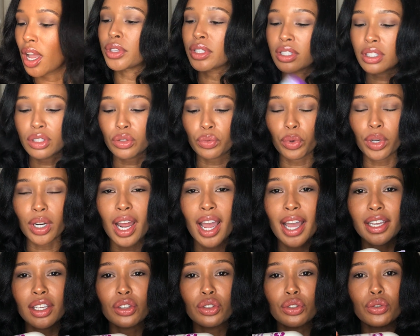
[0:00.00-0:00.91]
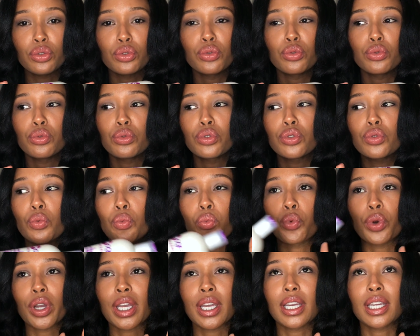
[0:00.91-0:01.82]
This is what I use
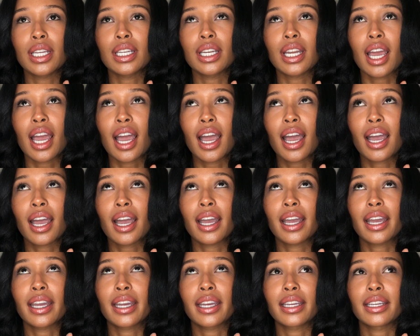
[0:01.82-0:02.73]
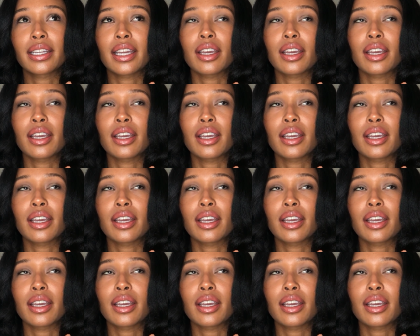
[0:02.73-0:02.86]
when I